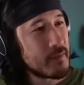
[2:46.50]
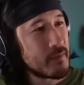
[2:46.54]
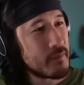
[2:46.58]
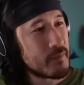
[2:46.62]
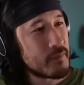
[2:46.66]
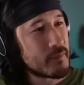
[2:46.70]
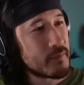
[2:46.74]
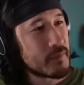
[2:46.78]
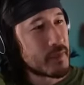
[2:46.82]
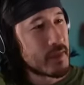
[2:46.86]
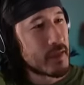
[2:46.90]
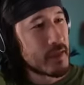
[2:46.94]

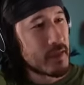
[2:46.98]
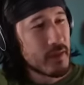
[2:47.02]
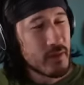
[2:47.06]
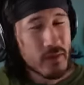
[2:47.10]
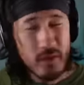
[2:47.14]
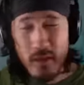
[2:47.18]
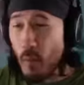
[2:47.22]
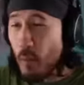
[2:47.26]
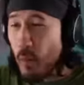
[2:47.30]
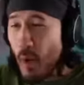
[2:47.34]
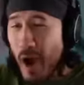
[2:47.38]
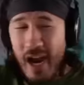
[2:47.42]
company likes to
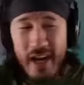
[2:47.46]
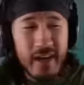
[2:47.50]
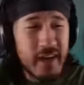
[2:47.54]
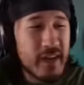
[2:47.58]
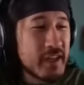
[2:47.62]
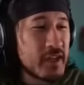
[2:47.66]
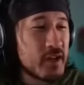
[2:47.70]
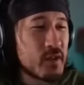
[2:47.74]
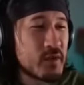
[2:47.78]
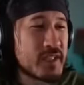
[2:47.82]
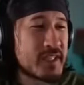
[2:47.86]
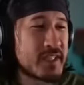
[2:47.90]
ring that Why
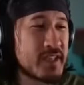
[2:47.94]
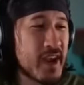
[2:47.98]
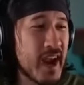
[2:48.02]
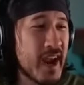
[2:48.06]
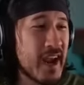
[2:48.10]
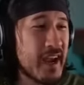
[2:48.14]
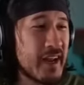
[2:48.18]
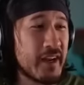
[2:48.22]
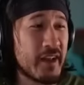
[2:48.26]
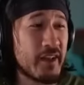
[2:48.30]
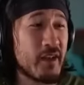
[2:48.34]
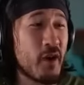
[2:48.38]
bell, did you say
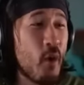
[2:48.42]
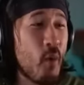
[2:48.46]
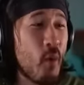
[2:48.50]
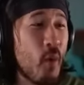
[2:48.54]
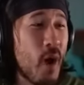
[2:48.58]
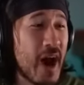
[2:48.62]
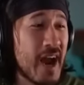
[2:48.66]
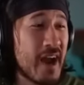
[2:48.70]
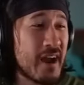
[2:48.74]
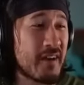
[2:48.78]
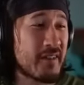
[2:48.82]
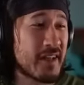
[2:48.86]
like, it in
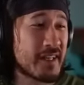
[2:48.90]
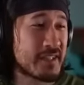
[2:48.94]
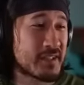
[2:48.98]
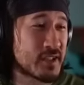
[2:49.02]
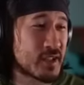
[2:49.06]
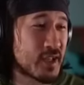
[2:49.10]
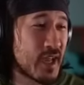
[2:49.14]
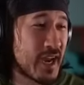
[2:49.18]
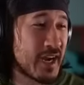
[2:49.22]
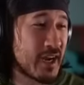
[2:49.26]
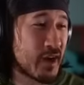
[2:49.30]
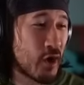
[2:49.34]
a way
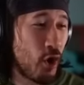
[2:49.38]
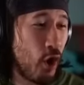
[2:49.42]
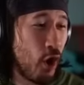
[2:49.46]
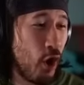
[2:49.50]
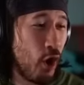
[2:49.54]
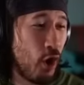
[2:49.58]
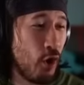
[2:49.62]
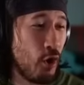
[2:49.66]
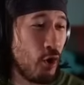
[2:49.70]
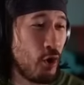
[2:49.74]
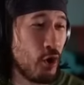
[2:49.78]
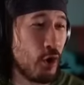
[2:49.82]
that's like,
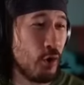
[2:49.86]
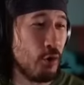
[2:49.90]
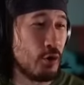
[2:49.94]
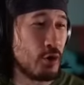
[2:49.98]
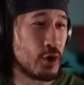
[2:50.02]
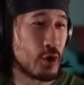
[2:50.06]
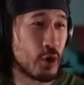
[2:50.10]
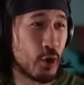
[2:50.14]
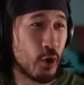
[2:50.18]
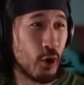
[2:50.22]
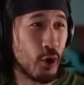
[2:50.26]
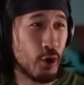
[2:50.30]
oh,
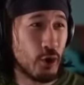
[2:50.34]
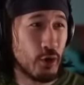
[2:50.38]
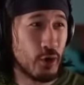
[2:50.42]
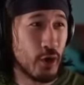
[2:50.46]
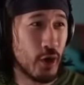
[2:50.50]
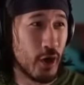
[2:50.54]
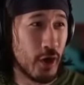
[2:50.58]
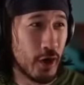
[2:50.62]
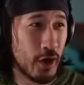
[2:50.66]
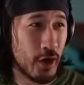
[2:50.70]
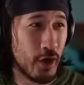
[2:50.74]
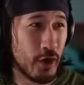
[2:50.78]
you
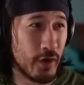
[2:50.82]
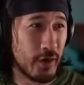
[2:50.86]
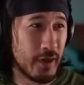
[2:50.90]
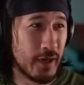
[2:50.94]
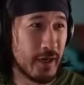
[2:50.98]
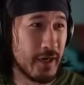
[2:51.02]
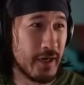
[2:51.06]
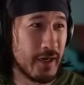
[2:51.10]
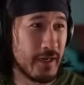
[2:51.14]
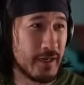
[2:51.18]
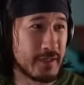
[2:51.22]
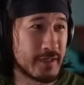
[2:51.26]
shouldn't do
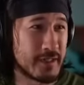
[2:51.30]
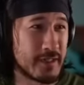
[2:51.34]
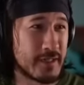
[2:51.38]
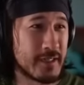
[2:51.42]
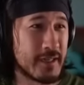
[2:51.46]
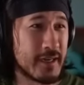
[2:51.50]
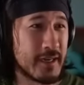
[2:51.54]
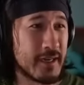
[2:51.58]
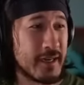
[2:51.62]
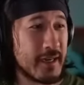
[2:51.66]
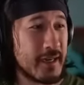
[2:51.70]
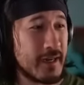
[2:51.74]

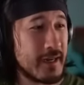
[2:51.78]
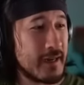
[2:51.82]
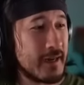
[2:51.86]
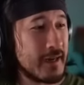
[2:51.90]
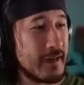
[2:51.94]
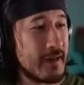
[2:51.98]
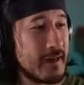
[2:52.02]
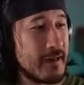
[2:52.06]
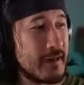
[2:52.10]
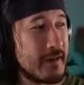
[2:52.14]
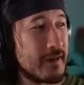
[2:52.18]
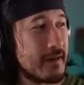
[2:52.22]
this?
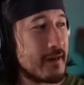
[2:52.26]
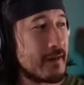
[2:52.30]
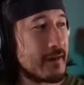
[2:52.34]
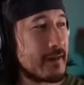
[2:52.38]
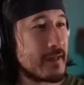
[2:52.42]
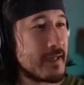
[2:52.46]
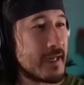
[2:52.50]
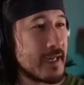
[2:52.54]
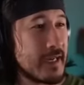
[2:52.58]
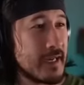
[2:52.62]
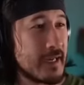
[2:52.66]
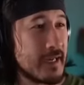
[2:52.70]

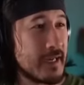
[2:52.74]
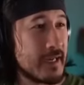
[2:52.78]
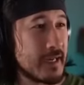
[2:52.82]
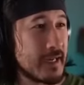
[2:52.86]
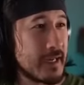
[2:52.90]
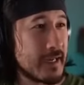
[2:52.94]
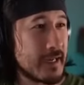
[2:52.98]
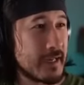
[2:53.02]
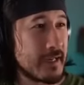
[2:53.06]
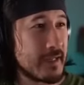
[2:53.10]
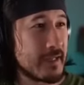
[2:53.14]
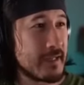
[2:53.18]
Yeah,
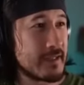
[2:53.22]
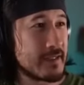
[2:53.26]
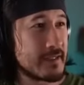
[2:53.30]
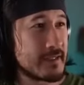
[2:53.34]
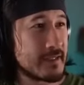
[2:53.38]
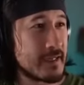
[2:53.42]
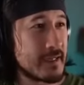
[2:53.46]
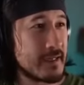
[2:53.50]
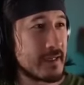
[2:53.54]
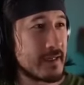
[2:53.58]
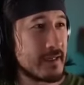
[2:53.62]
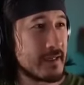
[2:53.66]
hey, you I,
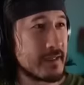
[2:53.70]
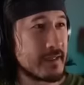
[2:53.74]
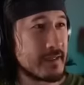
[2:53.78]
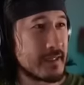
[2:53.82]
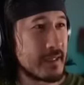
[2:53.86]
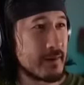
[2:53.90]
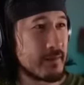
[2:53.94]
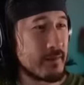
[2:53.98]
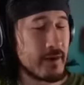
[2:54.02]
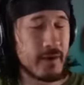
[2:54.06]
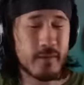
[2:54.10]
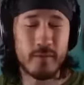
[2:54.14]
shouldn't. Is that,
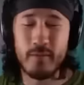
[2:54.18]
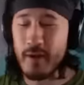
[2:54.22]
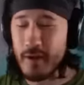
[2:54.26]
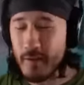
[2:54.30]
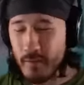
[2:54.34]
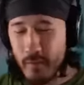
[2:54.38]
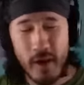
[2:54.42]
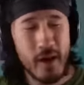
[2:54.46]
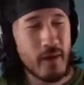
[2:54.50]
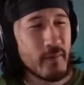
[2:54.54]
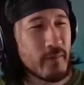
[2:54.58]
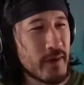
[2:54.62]
is that oh, you
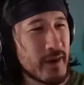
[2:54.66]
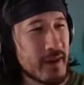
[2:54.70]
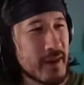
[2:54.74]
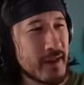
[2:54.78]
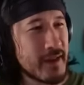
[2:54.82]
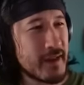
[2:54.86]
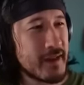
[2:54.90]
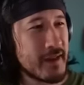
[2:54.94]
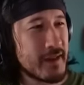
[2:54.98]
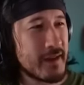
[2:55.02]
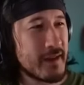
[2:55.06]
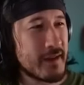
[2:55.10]
want that?
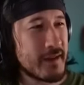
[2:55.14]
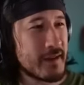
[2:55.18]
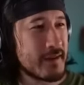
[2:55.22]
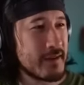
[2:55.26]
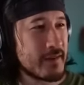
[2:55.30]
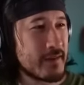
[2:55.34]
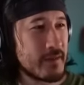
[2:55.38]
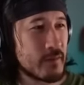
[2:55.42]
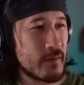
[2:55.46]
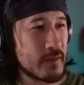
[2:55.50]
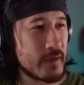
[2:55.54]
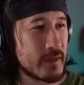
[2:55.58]

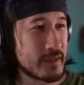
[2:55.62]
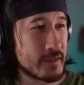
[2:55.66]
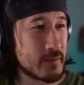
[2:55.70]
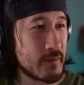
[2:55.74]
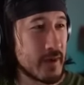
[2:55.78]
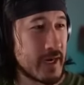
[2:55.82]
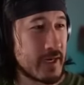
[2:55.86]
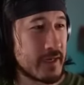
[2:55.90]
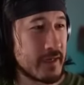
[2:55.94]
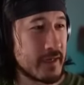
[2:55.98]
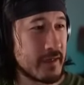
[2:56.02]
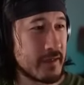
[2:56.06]
What, is
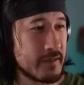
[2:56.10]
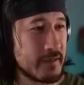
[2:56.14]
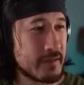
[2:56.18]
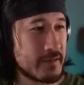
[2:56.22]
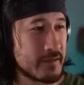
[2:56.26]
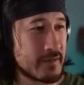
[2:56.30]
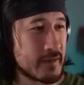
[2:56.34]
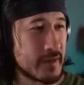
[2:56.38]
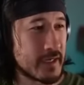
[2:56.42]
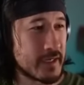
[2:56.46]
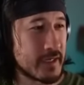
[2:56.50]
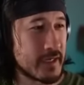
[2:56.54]
it mine now?
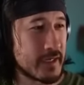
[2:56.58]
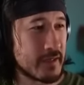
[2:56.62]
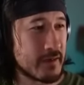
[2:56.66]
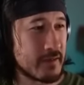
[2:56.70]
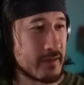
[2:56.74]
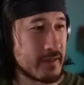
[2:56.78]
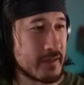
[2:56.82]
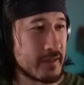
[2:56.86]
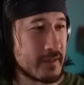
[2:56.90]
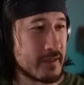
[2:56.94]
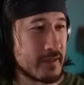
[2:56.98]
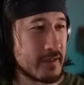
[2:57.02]
Do I
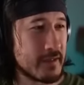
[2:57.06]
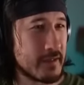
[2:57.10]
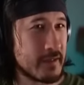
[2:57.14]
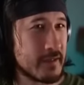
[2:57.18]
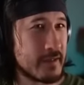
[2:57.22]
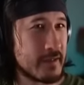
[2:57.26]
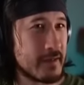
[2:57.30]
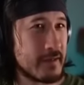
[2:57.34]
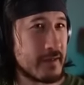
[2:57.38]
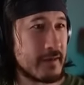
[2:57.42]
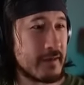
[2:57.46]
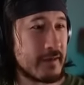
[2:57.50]
inherit it? I
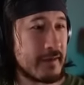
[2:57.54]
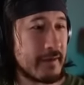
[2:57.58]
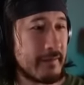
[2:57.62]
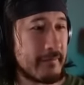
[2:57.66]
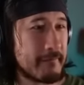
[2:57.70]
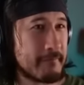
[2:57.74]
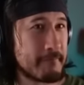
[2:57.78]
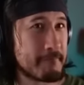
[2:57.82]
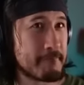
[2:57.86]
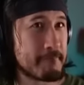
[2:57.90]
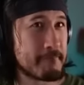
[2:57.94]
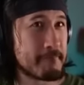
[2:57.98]
mean, I
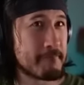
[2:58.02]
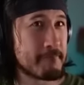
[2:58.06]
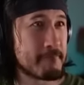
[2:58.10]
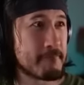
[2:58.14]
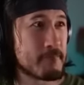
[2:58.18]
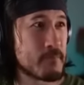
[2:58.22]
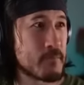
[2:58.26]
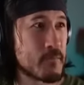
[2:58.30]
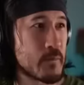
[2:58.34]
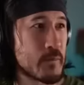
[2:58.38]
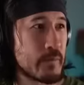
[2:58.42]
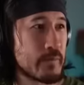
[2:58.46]
guess. Bob's
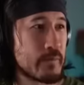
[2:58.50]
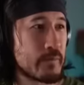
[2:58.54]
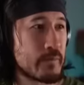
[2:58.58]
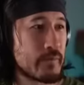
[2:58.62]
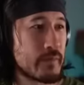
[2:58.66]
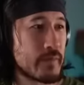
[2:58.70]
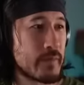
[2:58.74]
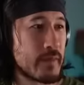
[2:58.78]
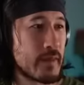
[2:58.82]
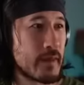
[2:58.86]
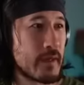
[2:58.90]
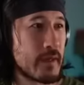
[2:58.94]
part of the
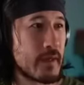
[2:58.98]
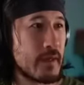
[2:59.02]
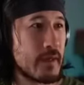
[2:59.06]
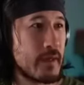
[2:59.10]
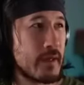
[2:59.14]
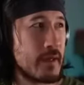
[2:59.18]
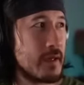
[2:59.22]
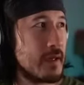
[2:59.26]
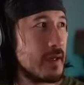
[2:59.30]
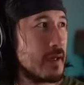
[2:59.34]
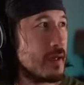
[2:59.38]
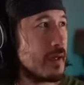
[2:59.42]
company
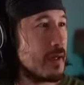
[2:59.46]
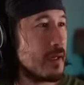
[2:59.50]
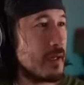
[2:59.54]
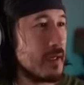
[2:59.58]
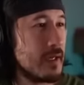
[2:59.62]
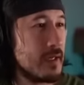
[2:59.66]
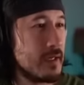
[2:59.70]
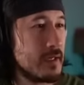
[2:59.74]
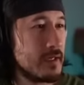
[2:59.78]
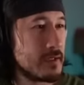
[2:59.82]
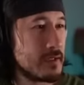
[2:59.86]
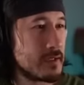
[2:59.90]
now.
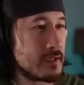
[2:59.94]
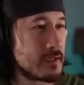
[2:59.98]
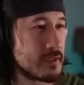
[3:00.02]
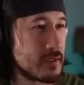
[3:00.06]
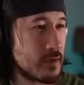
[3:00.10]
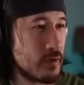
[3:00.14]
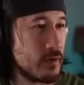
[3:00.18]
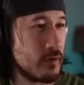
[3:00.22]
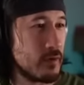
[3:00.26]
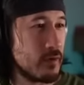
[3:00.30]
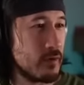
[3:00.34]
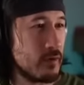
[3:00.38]

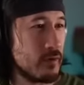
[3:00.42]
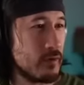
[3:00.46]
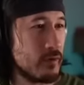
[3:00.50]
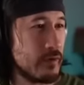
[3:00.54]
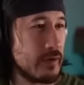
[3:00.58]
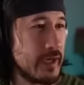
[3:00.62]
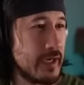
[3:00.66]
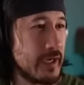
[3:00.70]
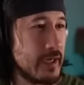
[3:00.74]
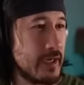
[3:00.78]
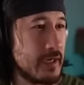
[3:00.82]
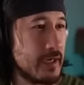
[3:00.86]

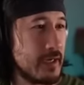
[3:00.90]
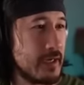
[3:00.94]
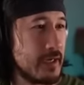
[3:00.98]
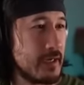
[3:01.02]
Sold. No!